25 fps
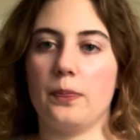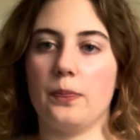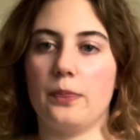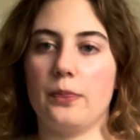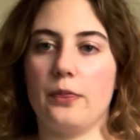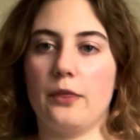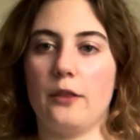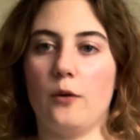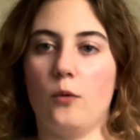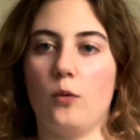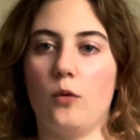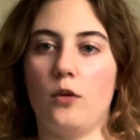
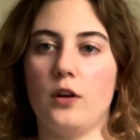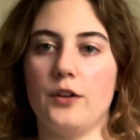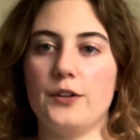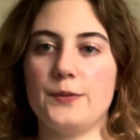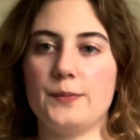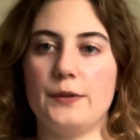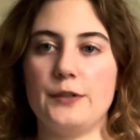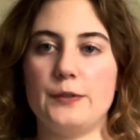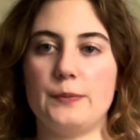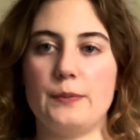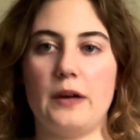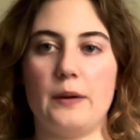the world's
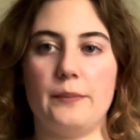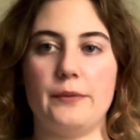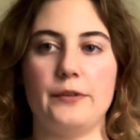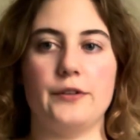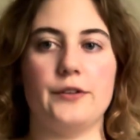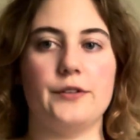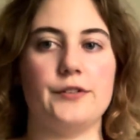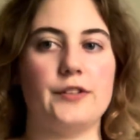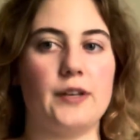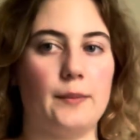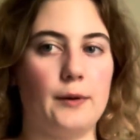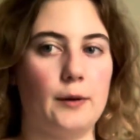most
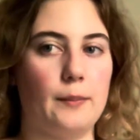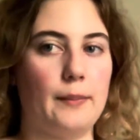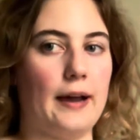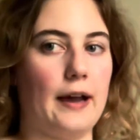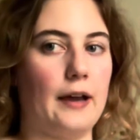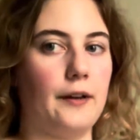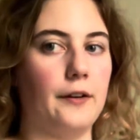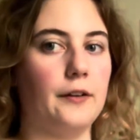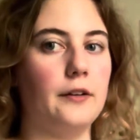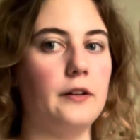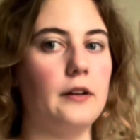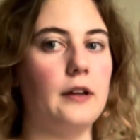popular summer
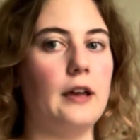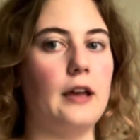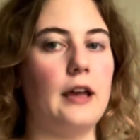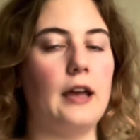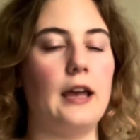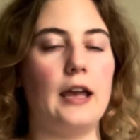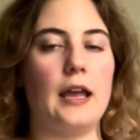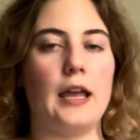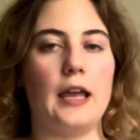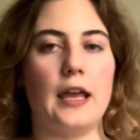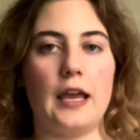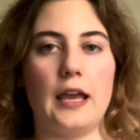pattern,
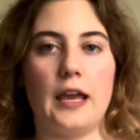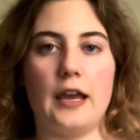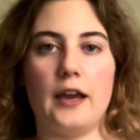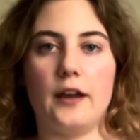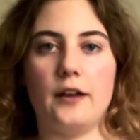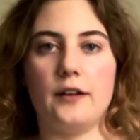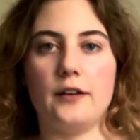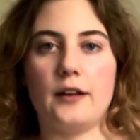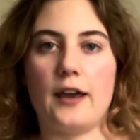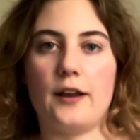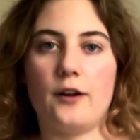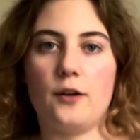
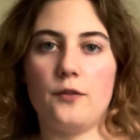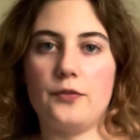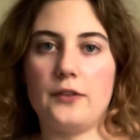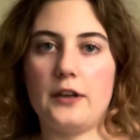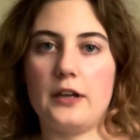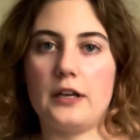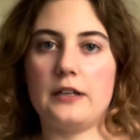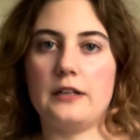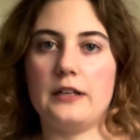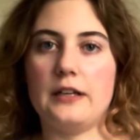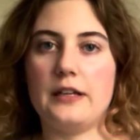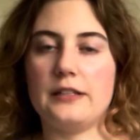and I don't
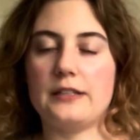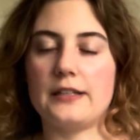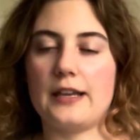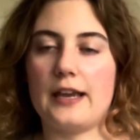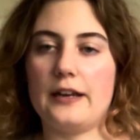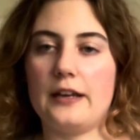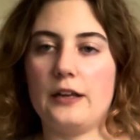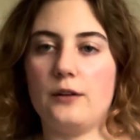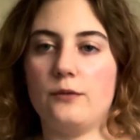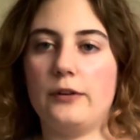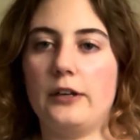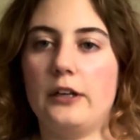think needs
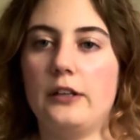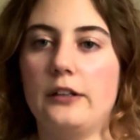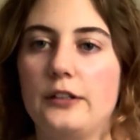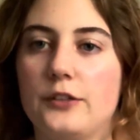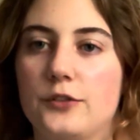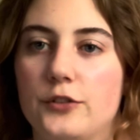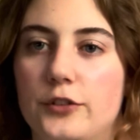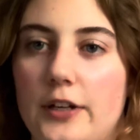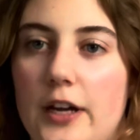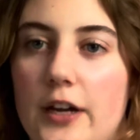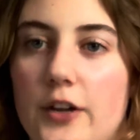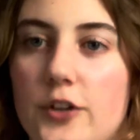any real
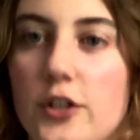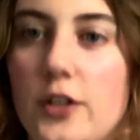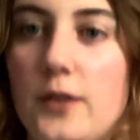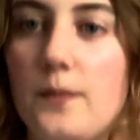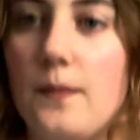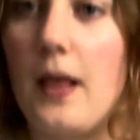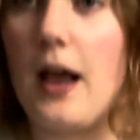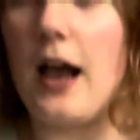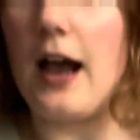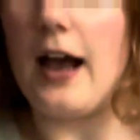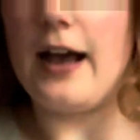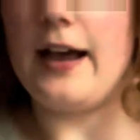
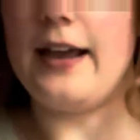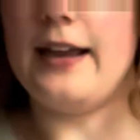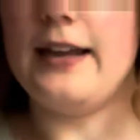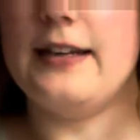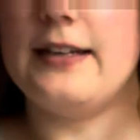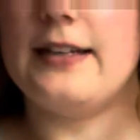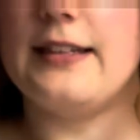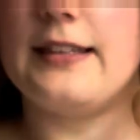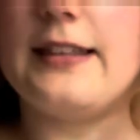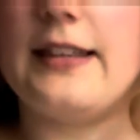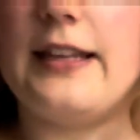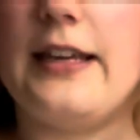introduction. I
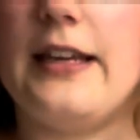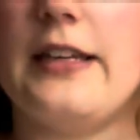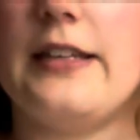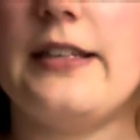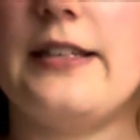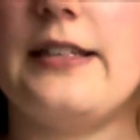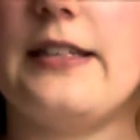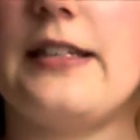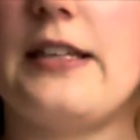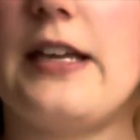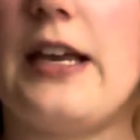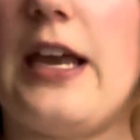knit
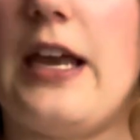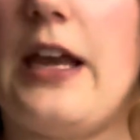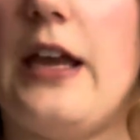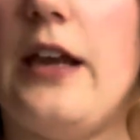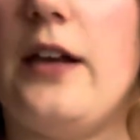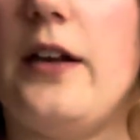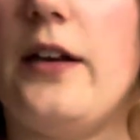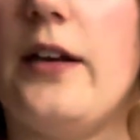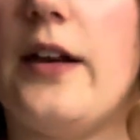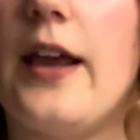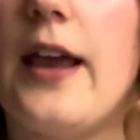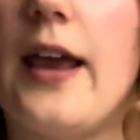this
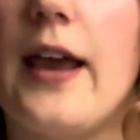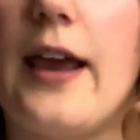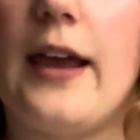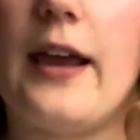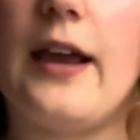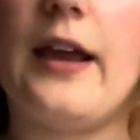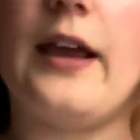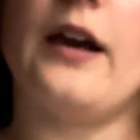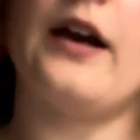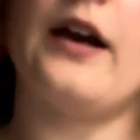in a